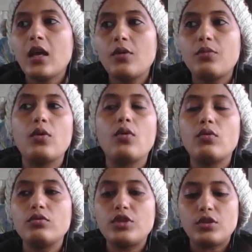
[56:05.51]

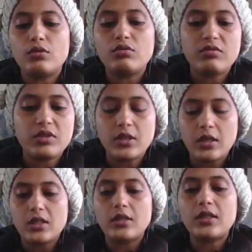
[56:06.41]
will do
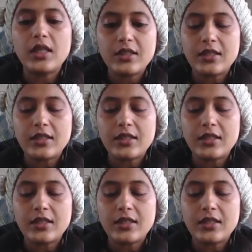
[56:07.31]
certain things.